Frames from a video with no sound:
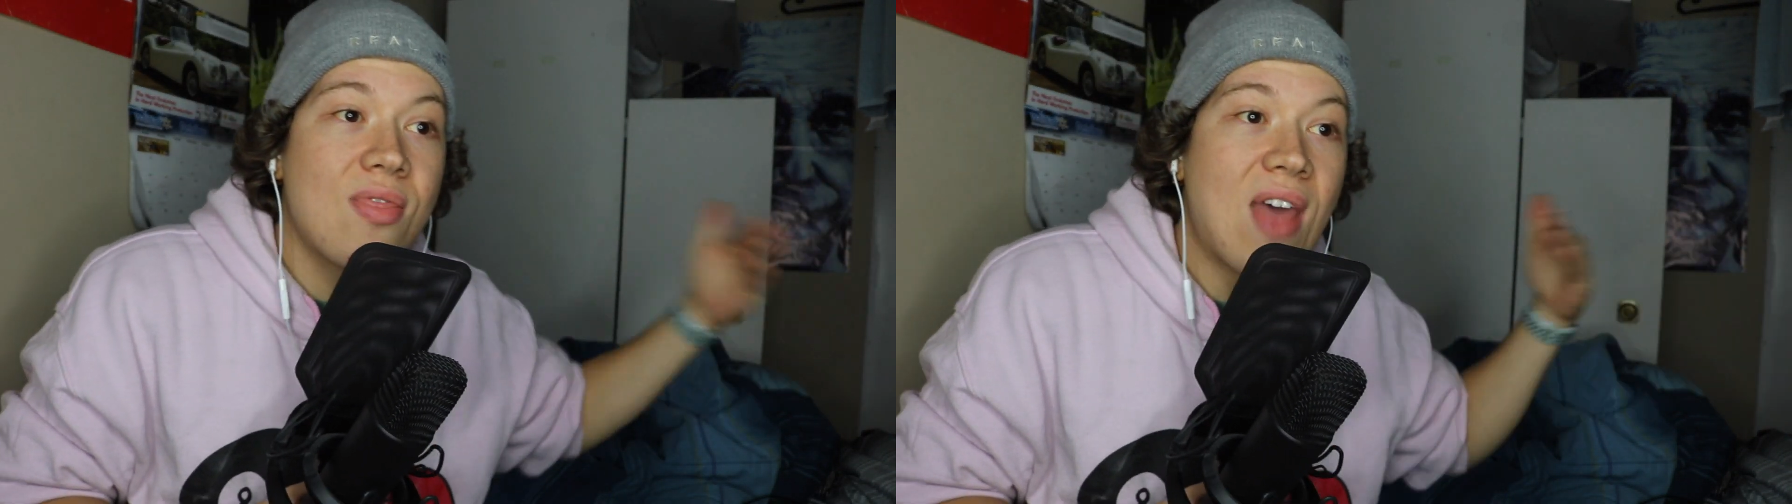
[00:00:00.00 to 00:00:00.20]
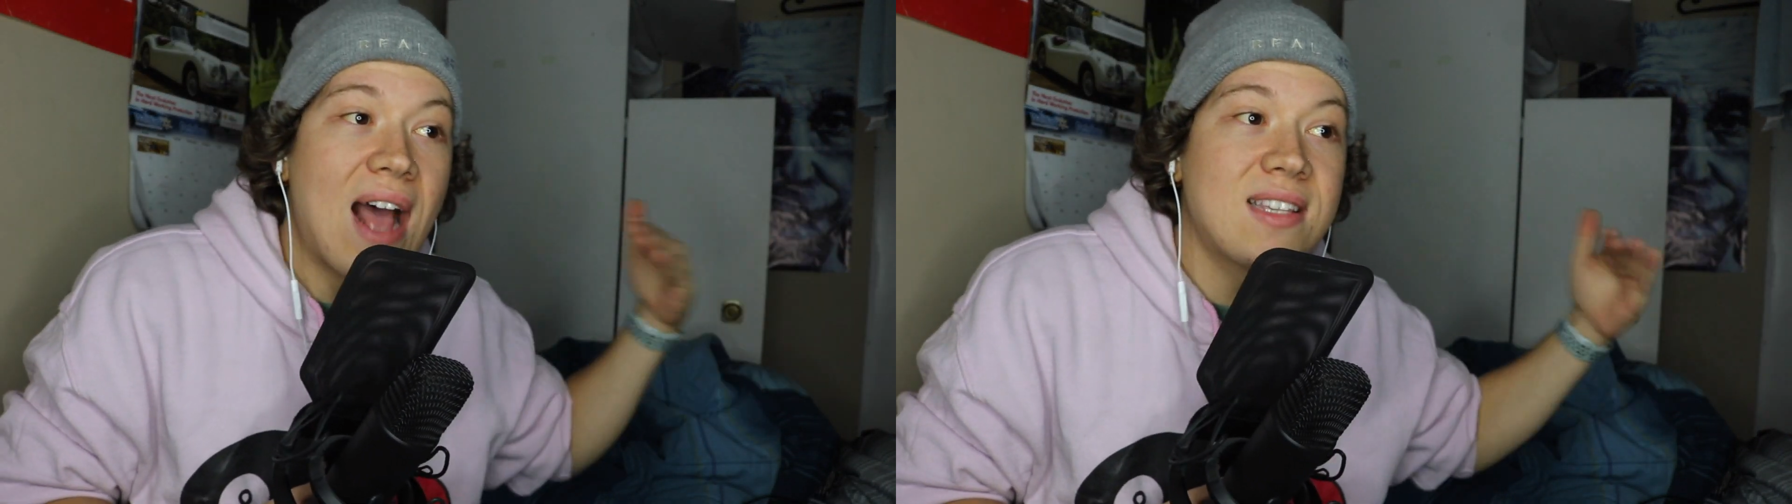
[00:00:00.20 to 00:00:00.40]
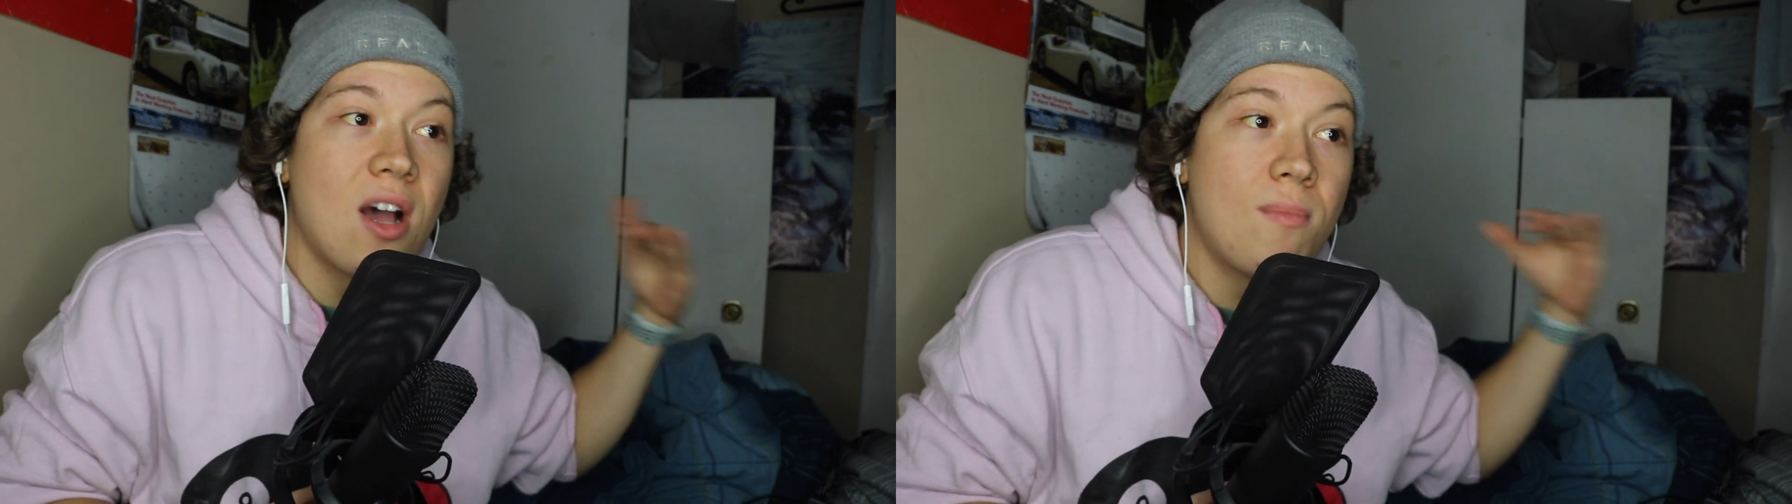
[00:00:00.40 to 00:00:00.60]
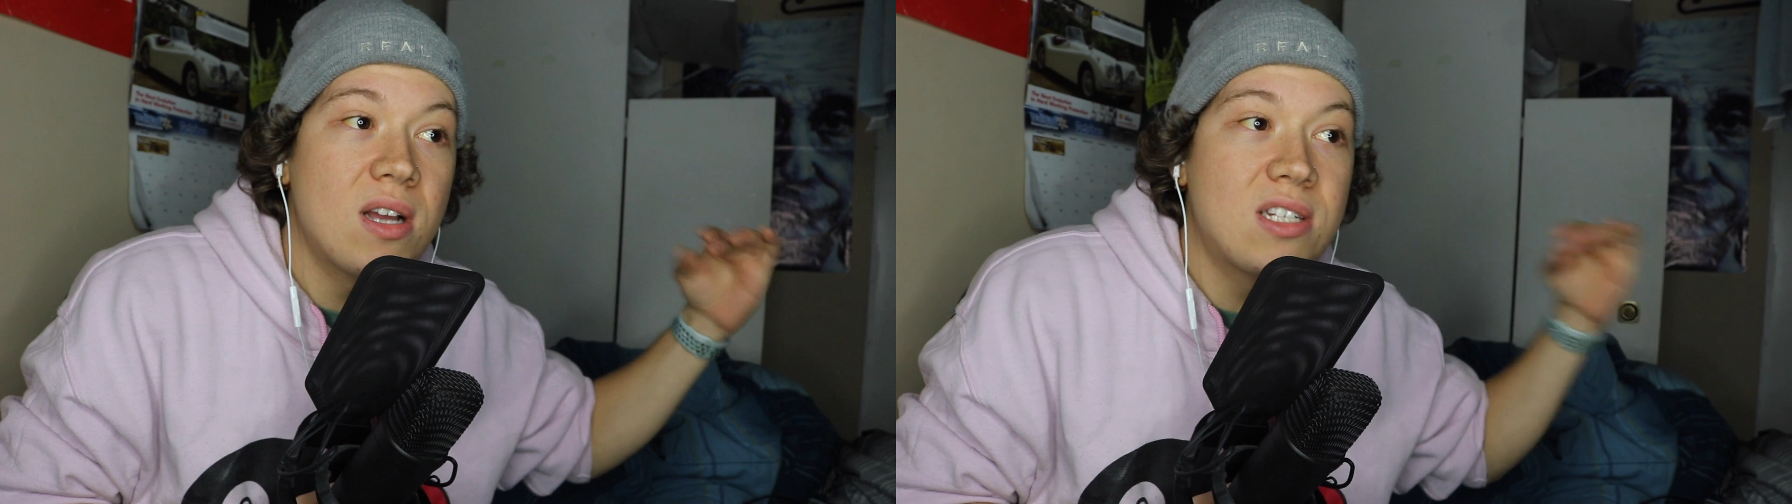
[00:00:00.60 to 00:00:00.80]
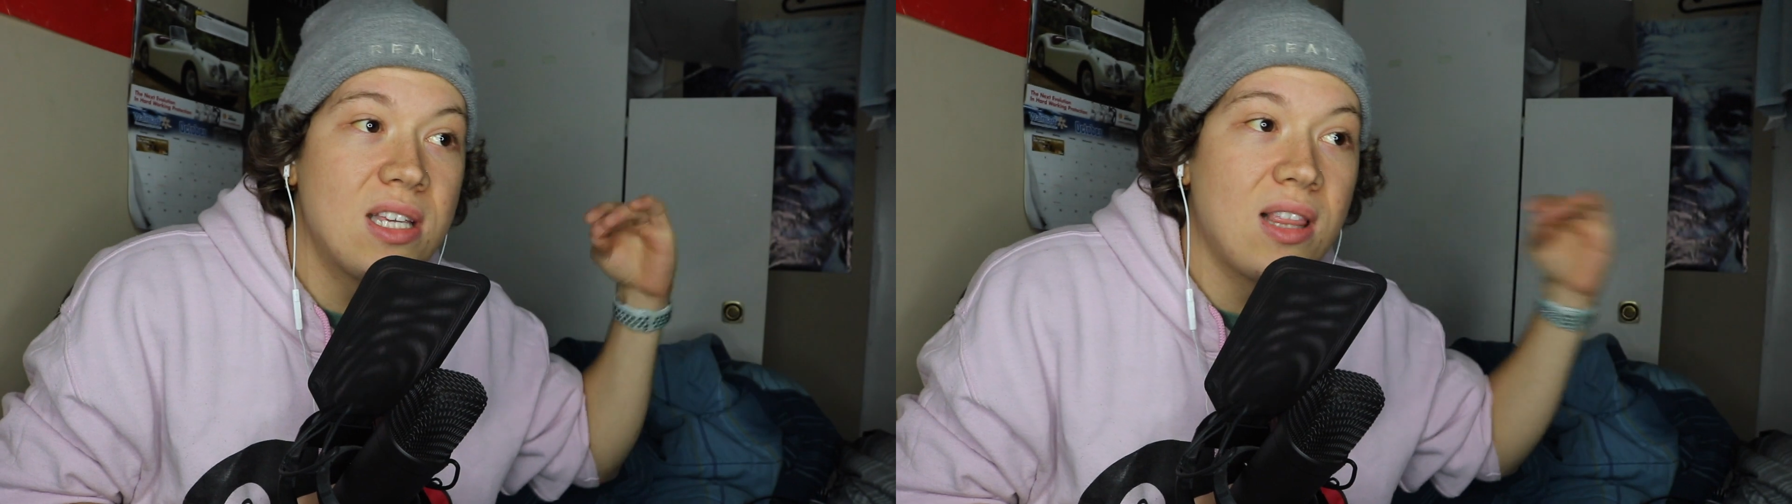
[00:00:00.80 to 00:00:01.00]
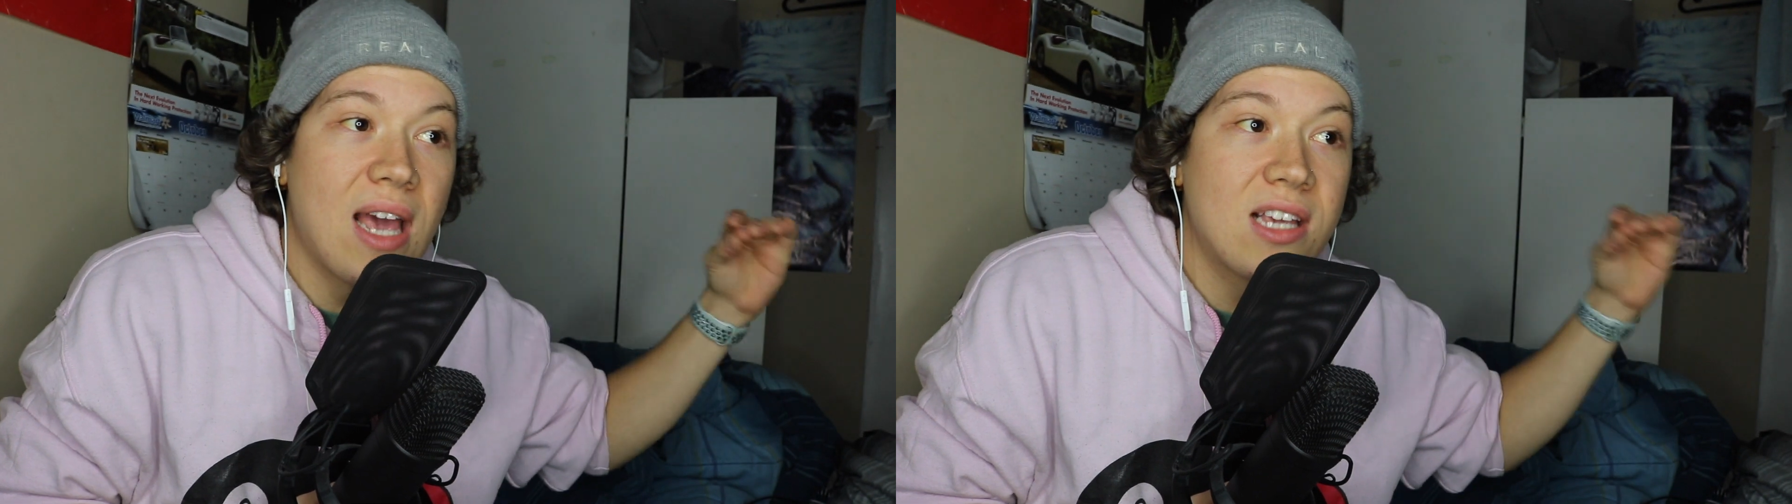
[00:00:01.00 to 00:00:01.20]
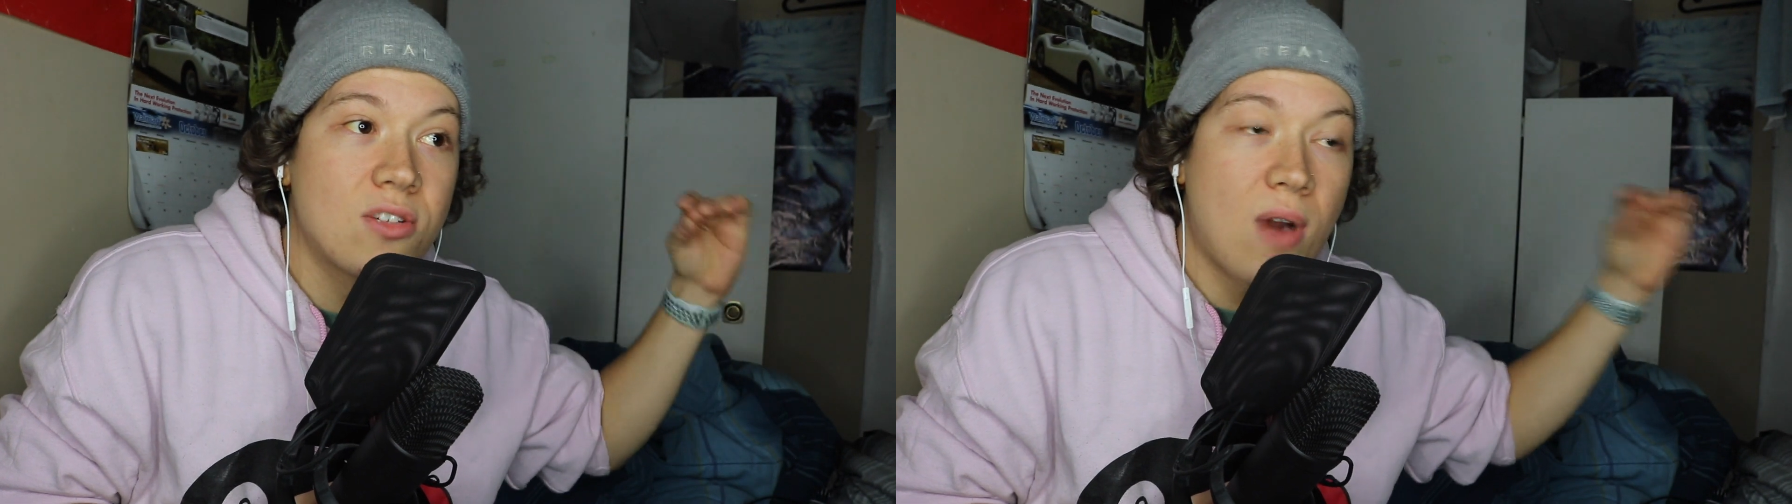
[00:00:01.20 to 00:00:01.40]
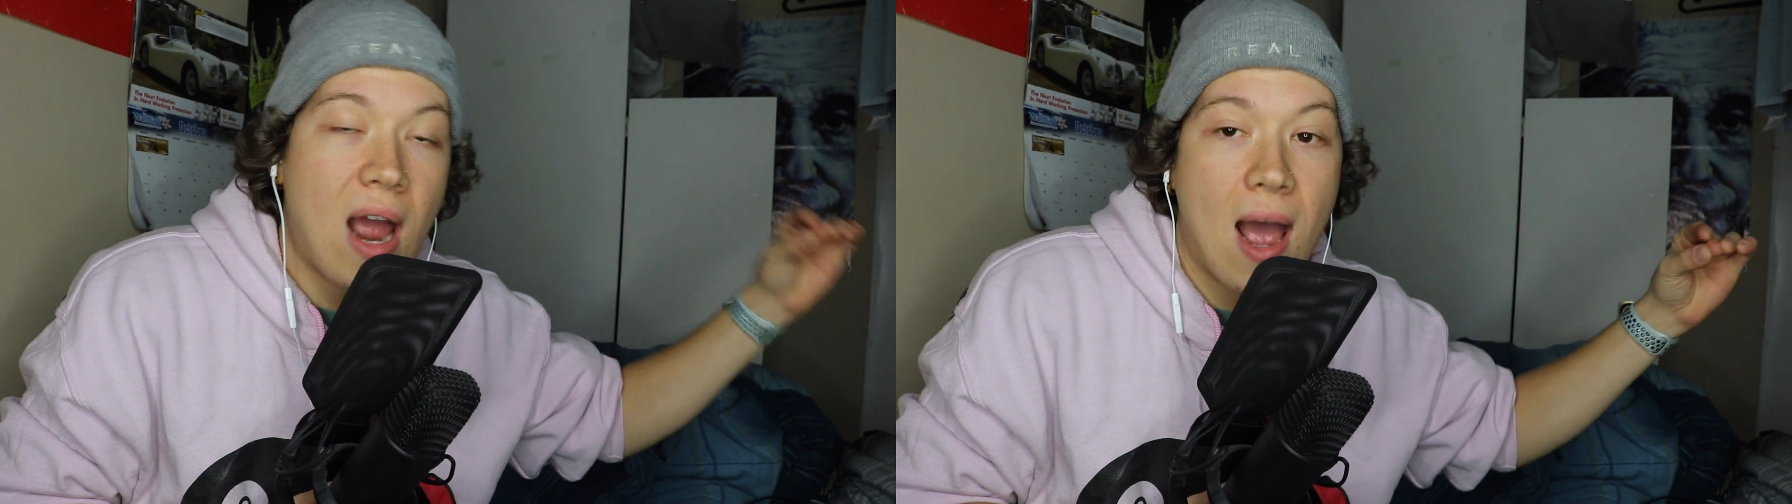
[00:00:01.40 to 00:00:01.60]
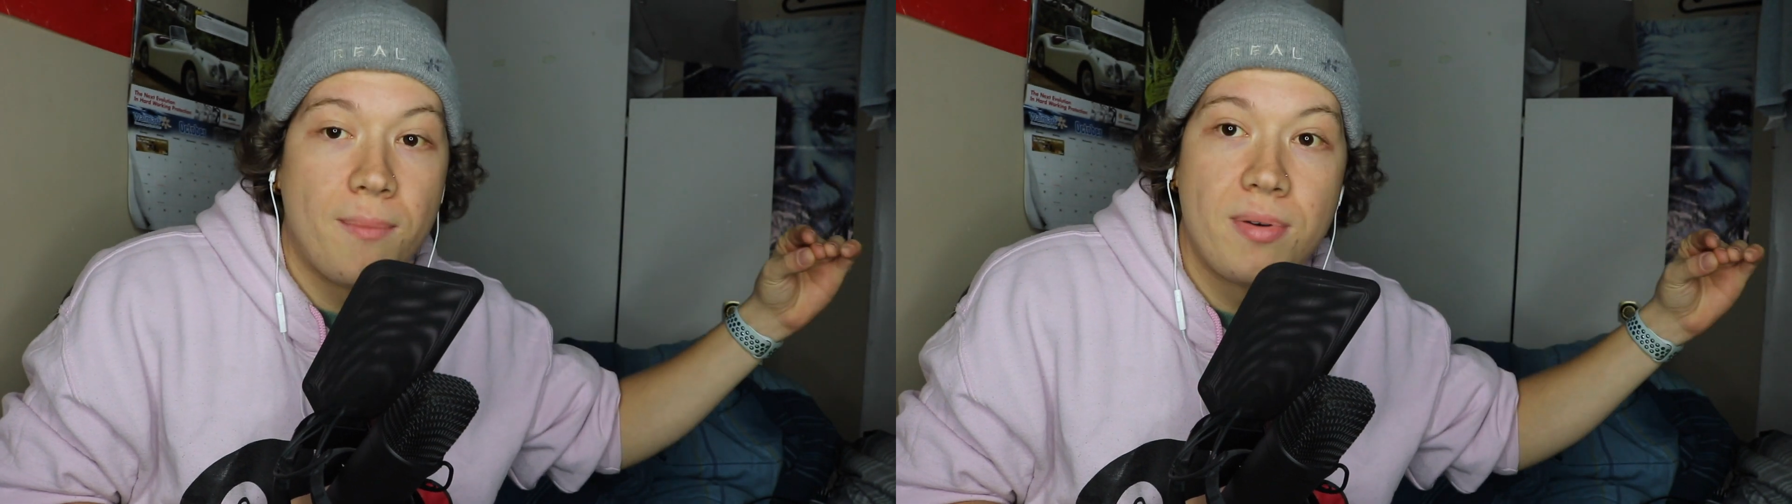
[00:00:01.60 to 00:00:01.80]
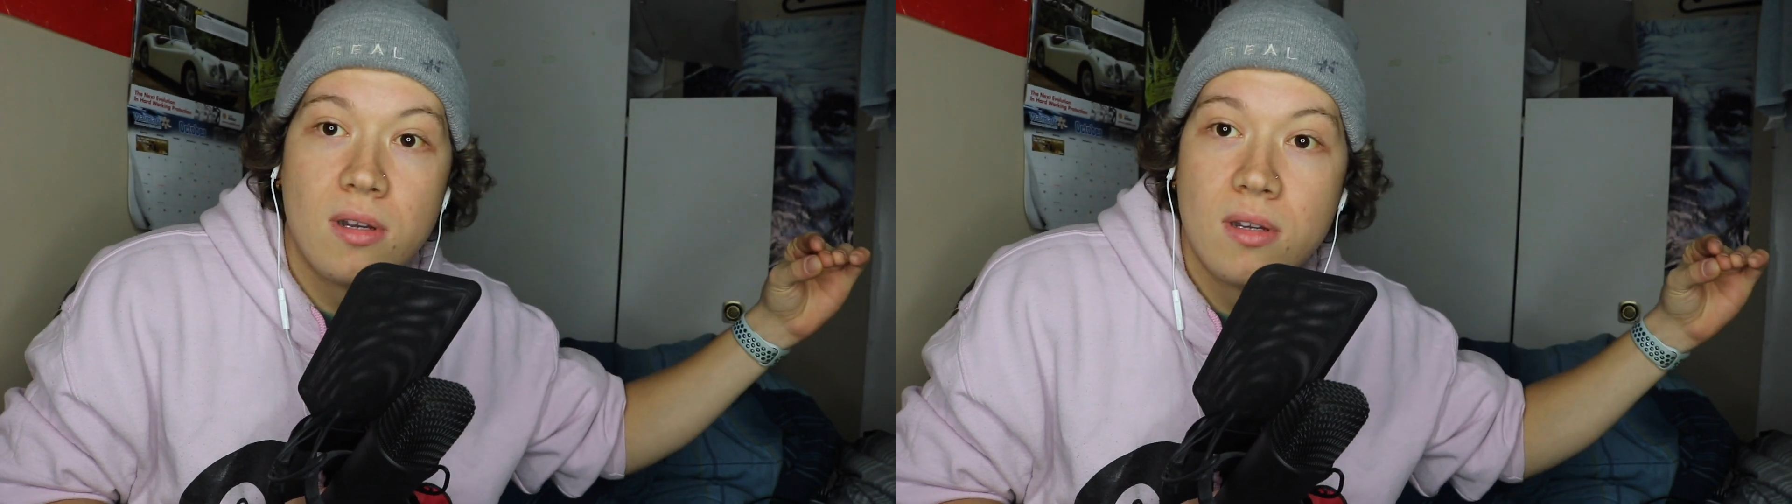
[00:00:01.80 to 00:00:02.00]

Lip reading: That's how much he likes rap.